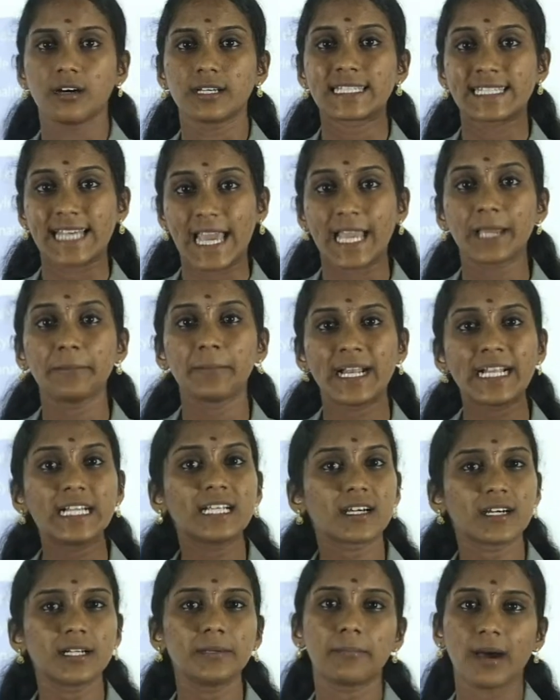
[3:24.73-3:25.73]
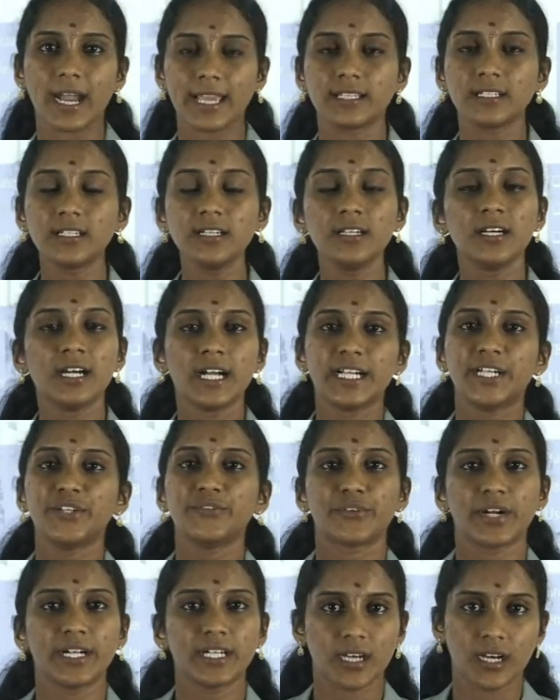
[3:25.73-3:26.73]
segmented by the
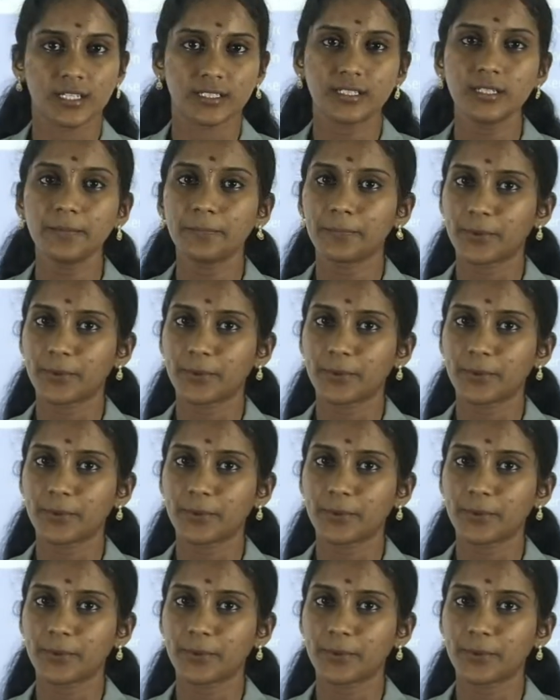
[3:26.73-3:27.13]
different other